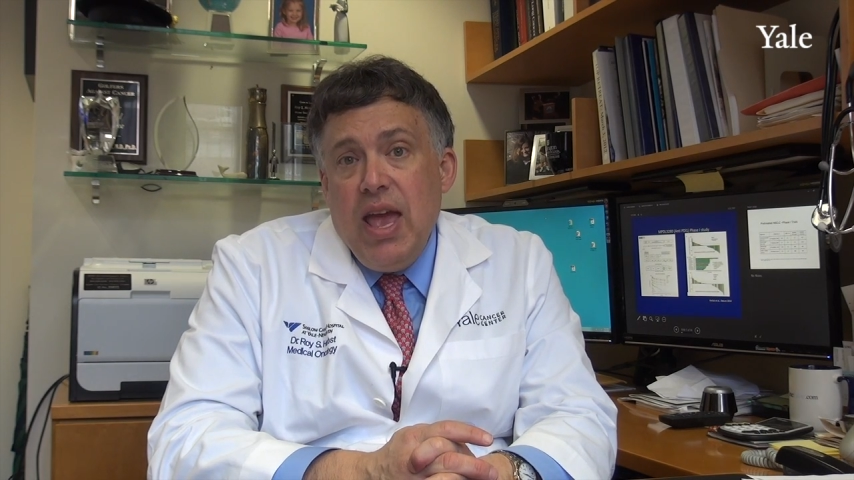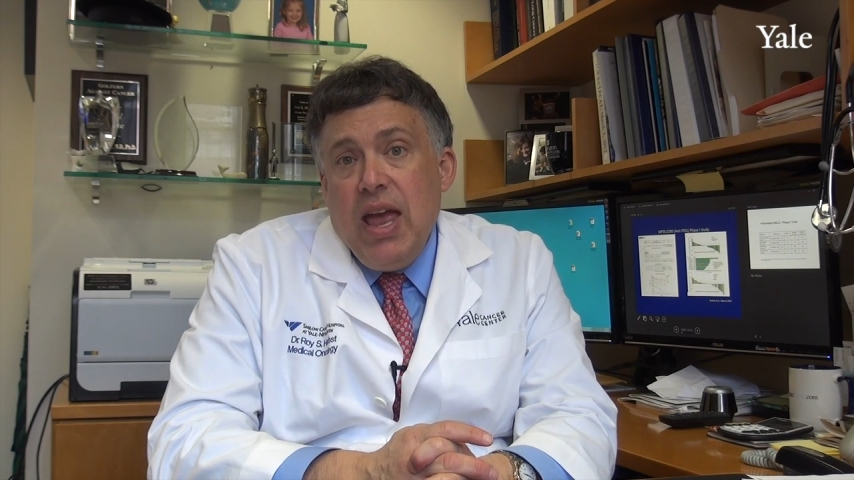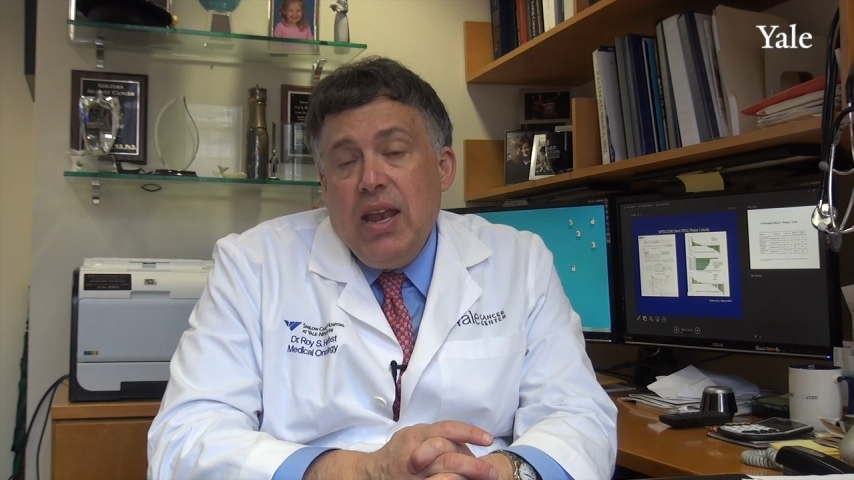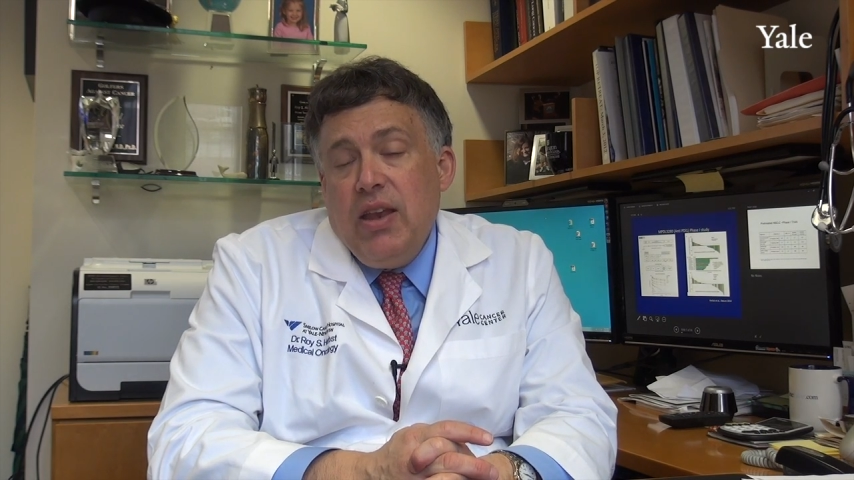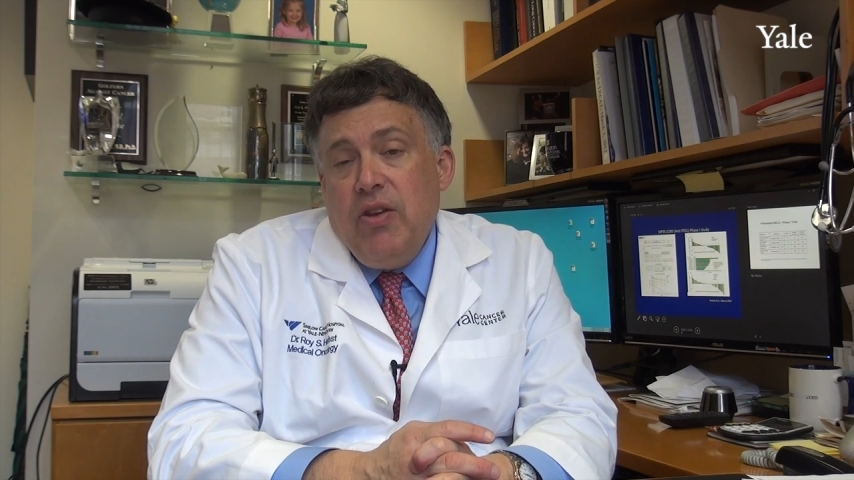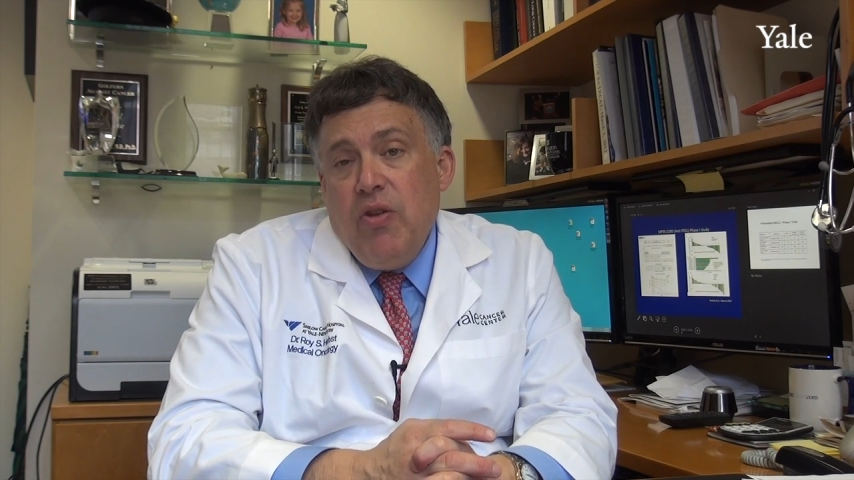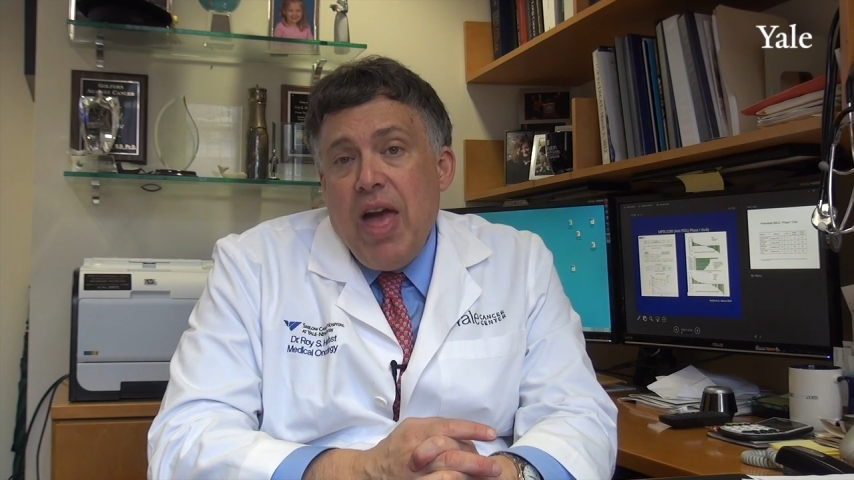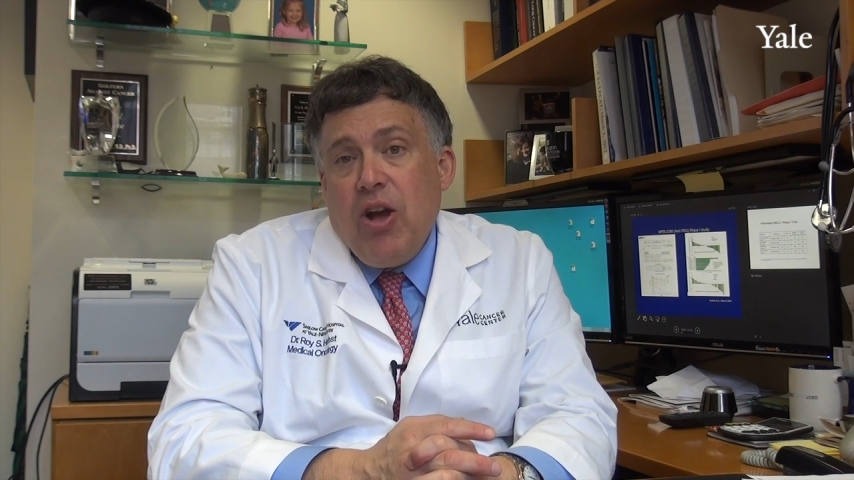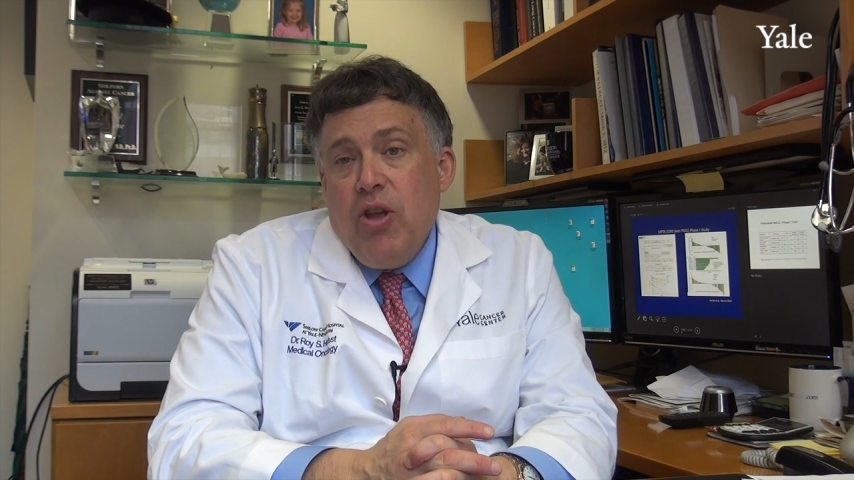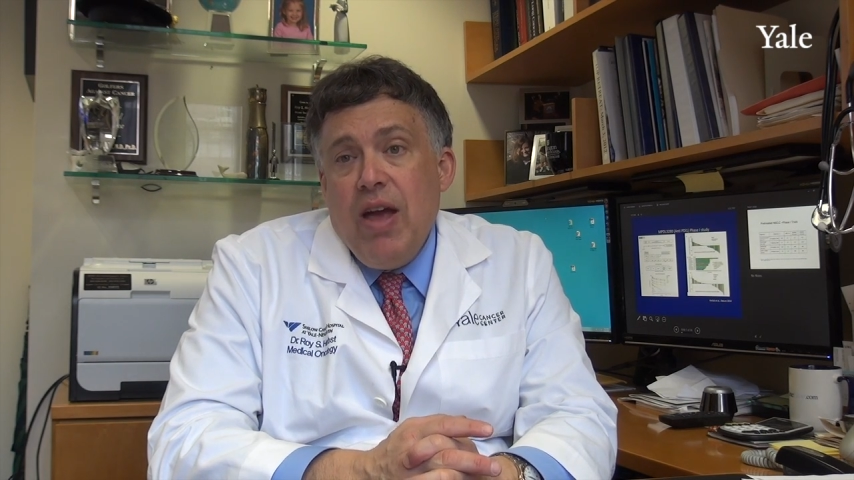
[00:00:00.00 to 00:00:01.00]
And you know,
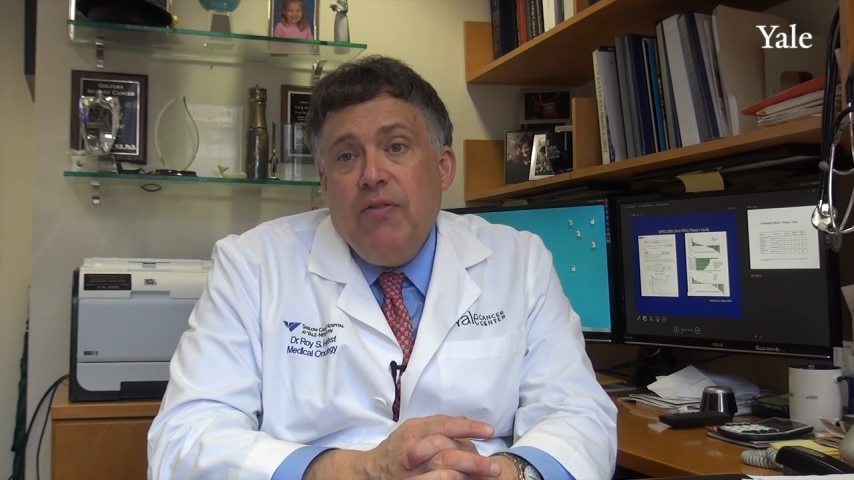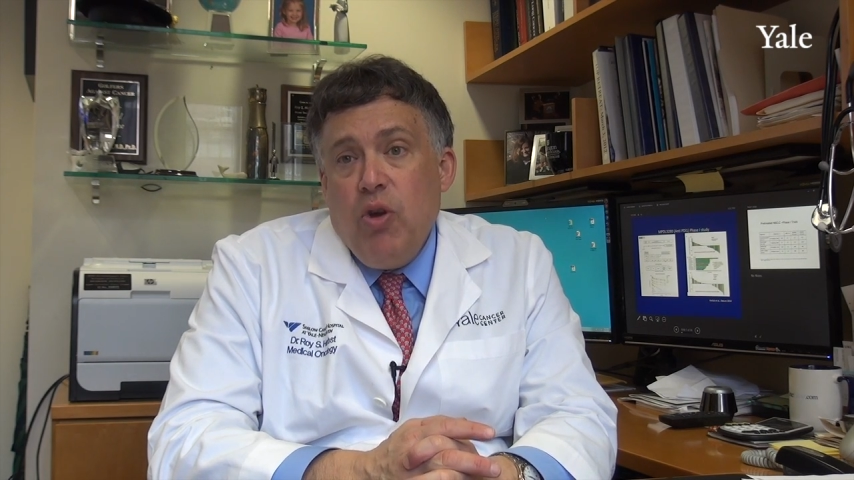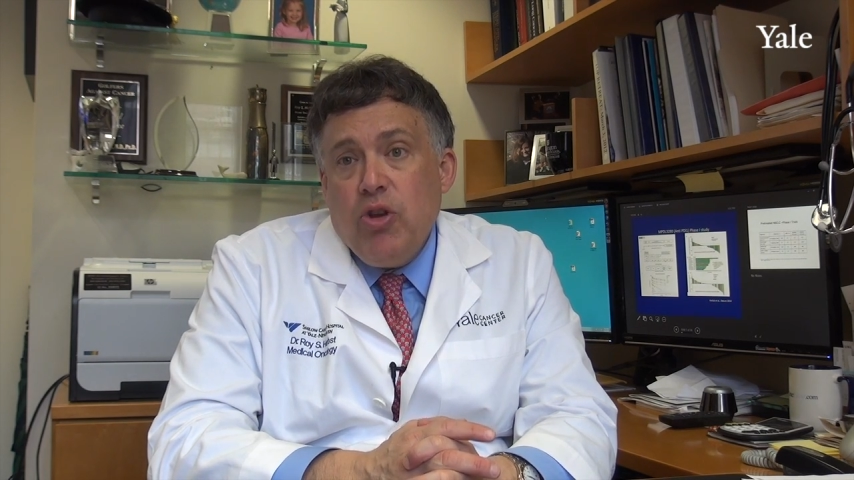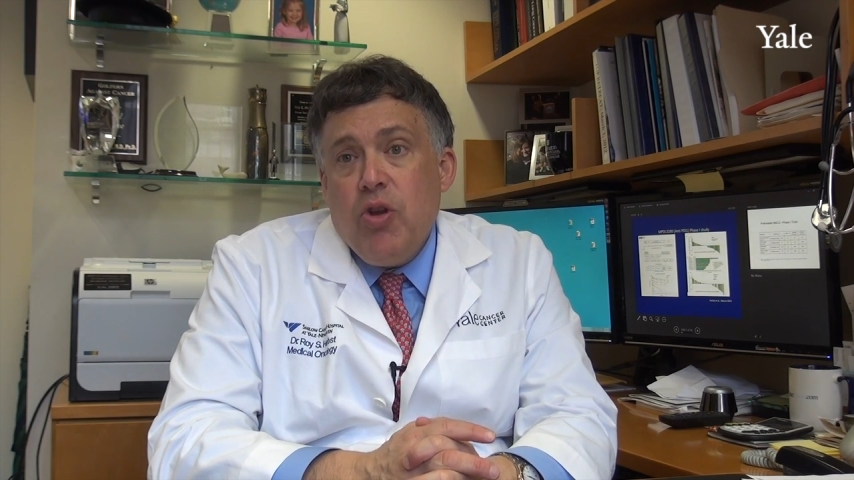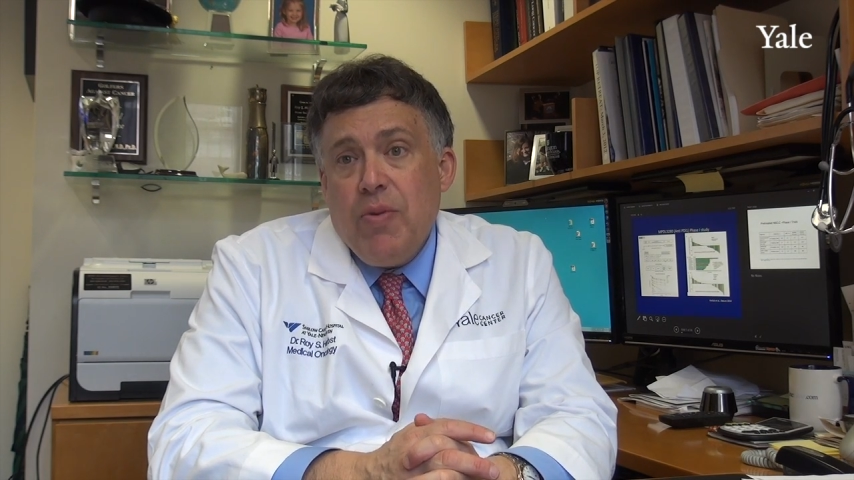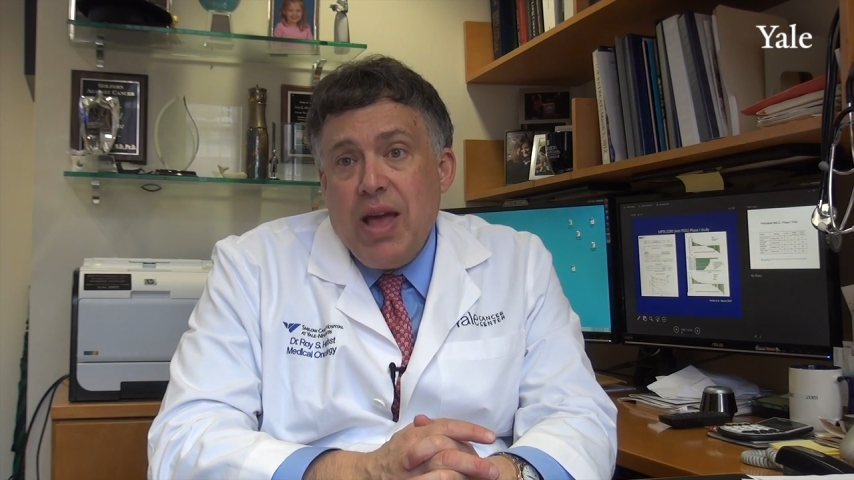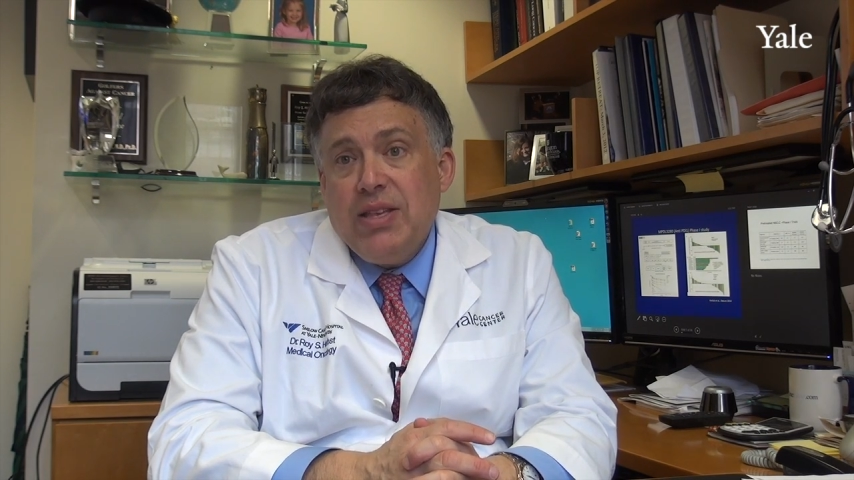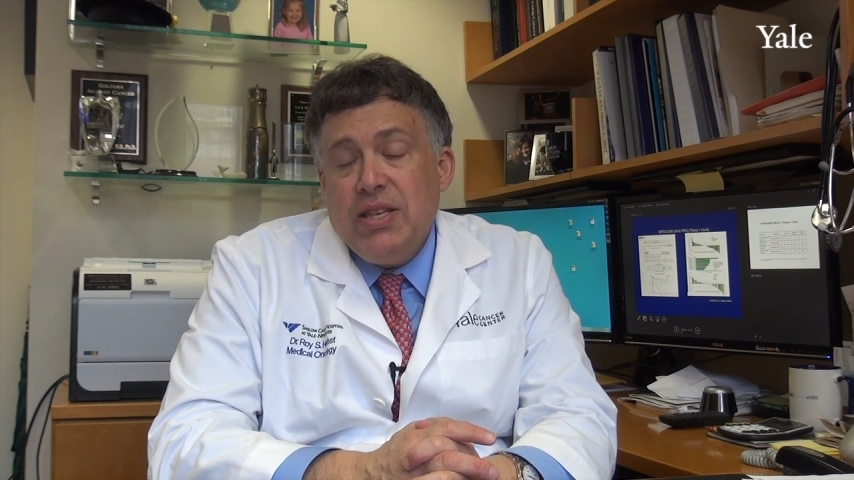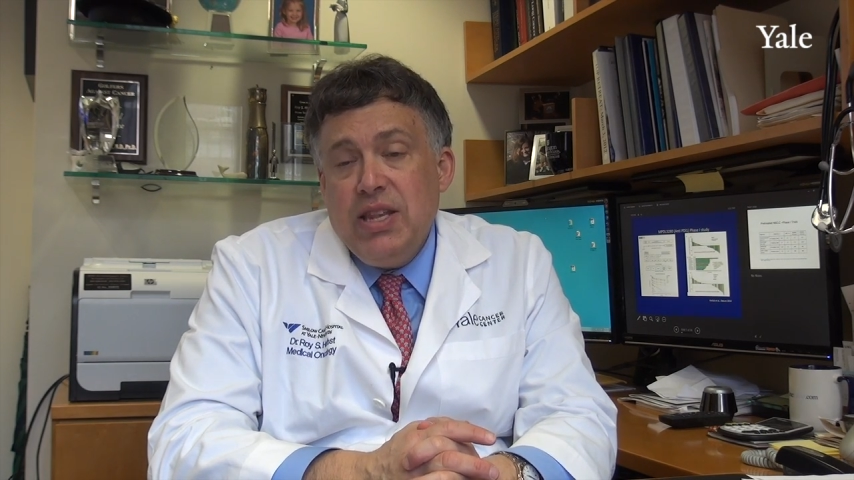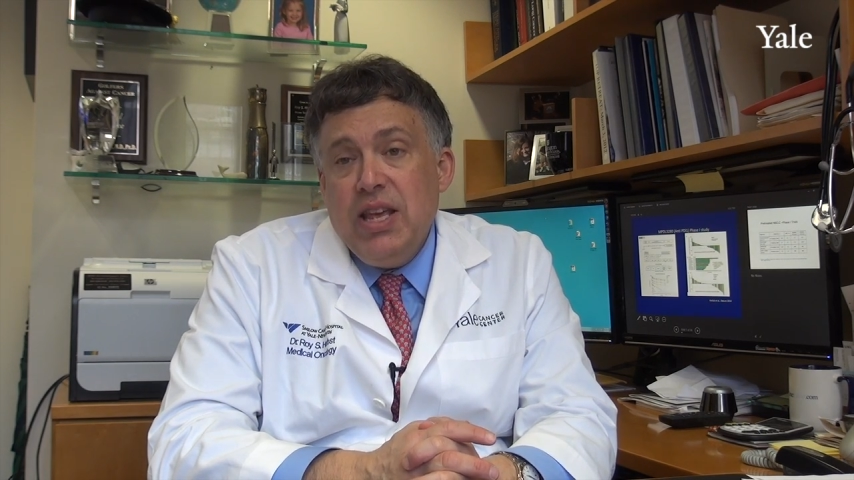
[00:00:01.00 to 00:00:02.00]
that could have long term
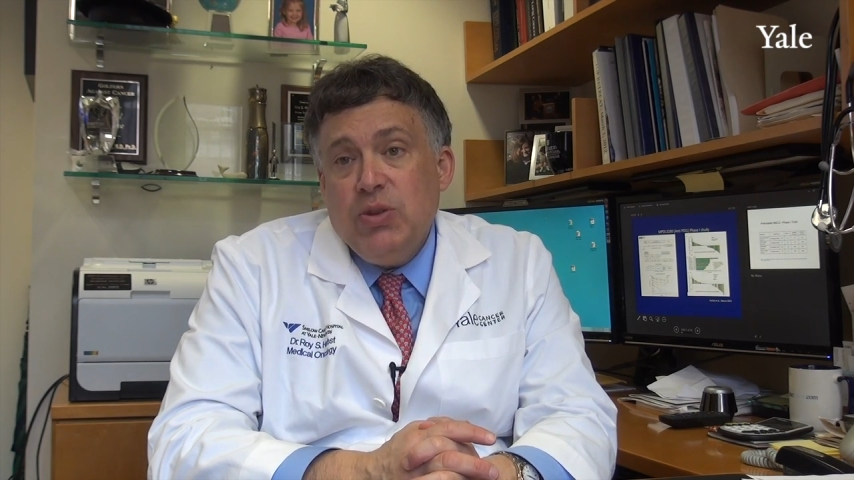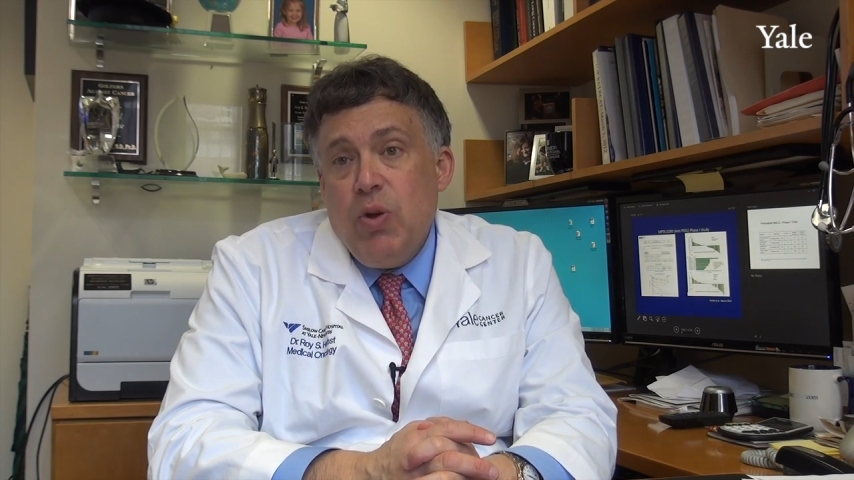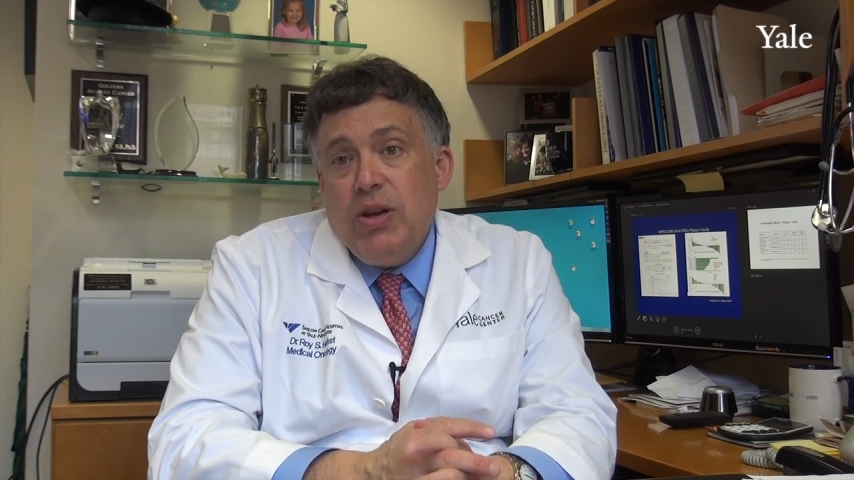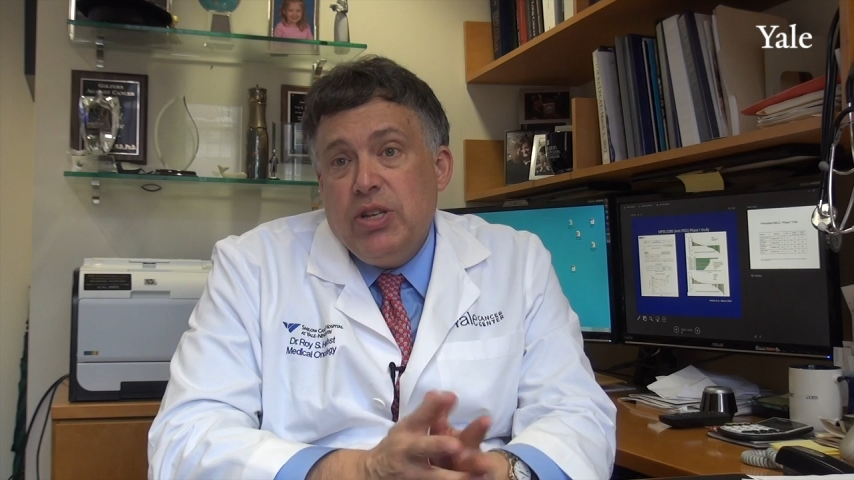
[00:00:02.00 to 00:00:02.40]
toxicity as well.